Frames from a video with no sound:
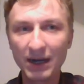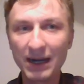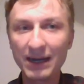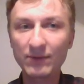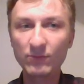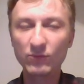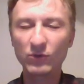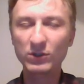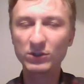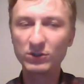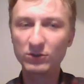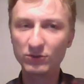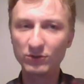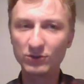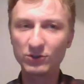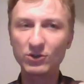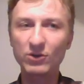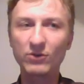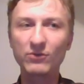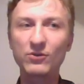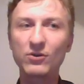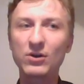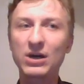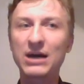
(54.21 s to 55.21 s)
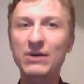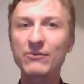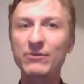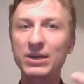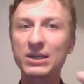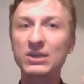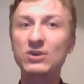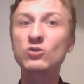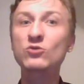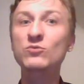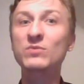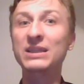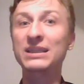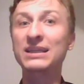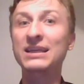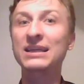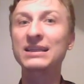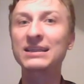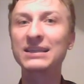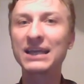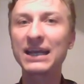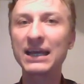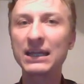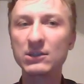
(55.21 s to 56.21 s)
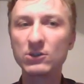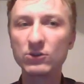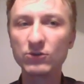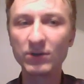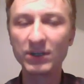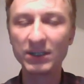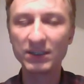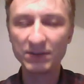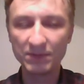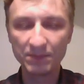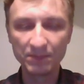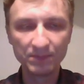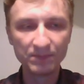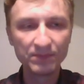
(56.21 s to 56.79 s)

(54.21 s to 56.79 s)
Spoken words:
I want to show you how a human can get to it